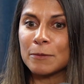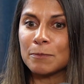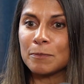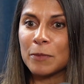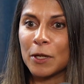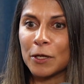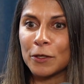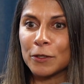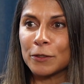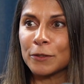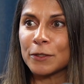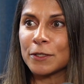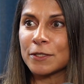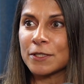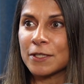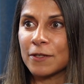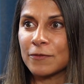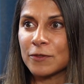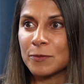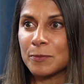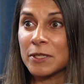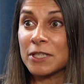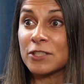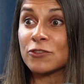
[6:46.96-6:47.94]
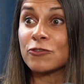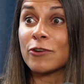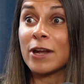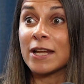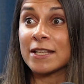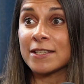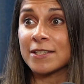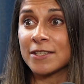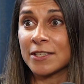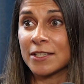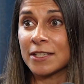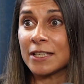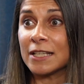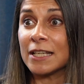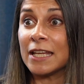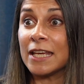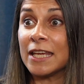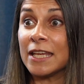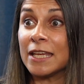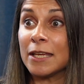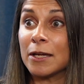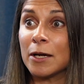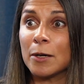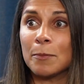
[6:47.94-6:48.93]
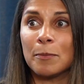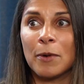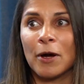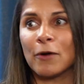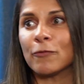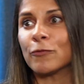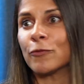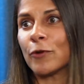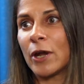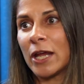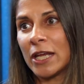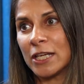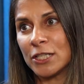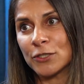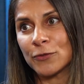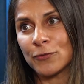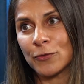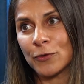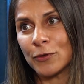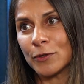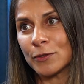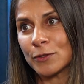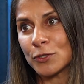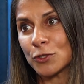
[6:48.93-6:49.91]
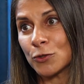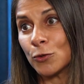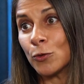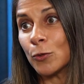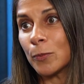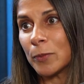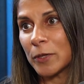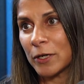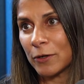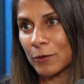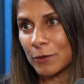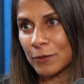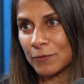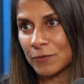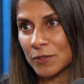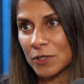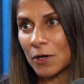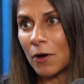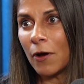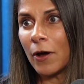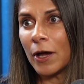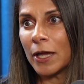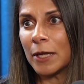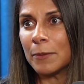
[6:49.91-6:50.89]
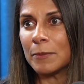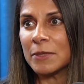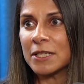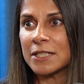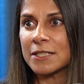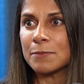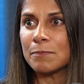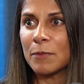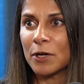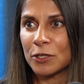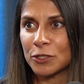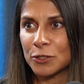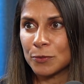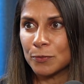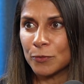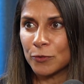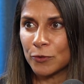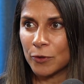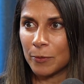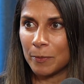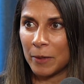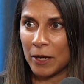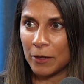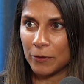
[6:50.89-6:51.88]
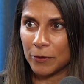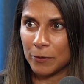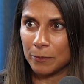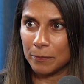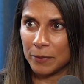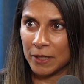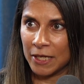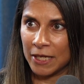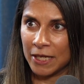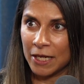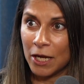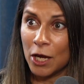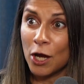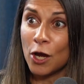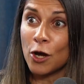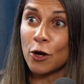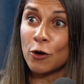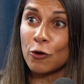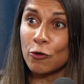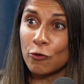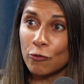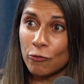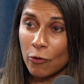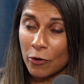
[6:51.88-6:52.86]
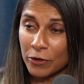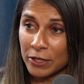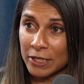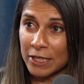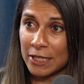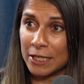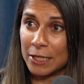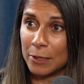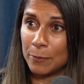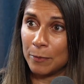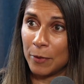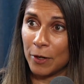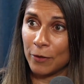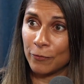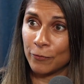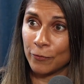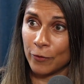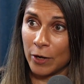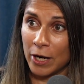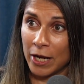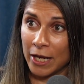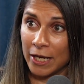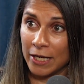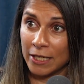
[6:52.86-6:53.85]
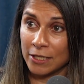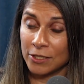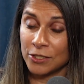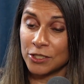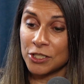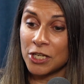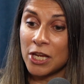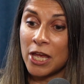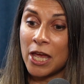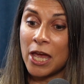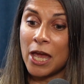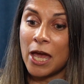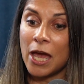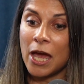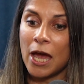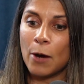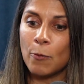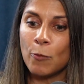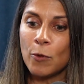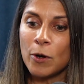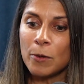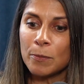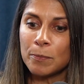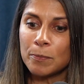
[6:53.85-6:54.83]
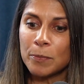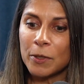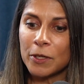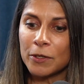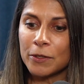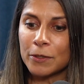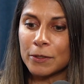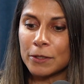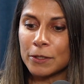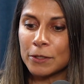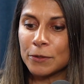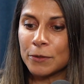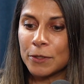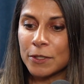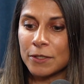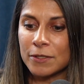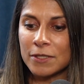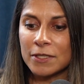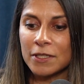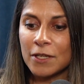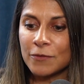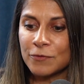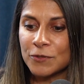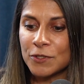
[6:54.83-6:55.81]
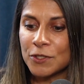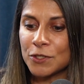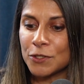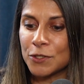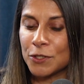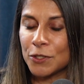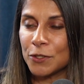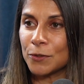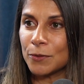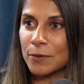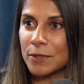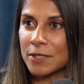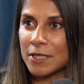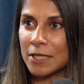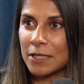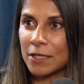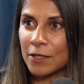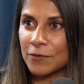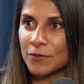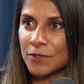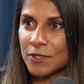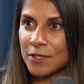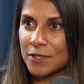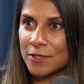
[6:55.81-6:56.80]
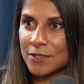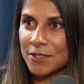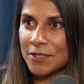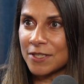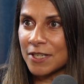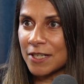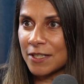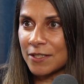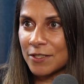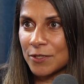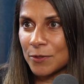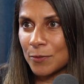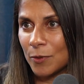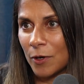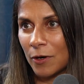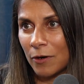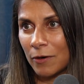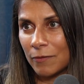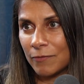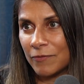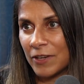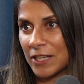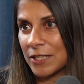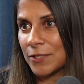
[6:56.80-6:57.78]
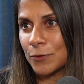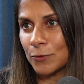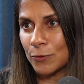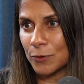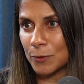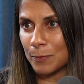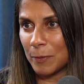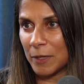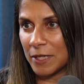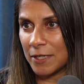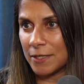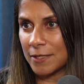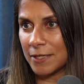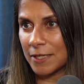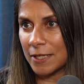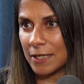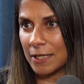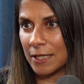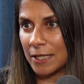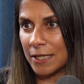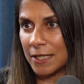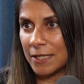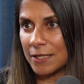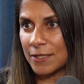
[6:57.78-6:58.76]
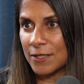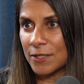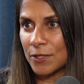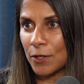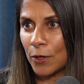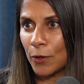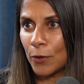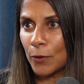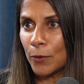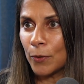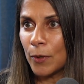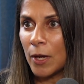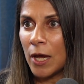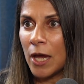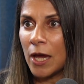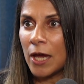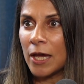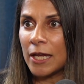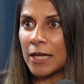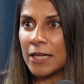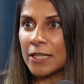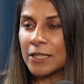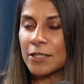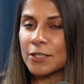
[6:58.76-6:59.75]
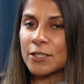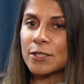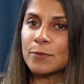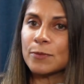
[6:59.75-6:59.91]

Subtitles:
blood glucose levels being transiently above range for a short period of time. It's much more about them being chronically above range. And what blood glucose loves to do is it loves to stick to our vessels, basically. So either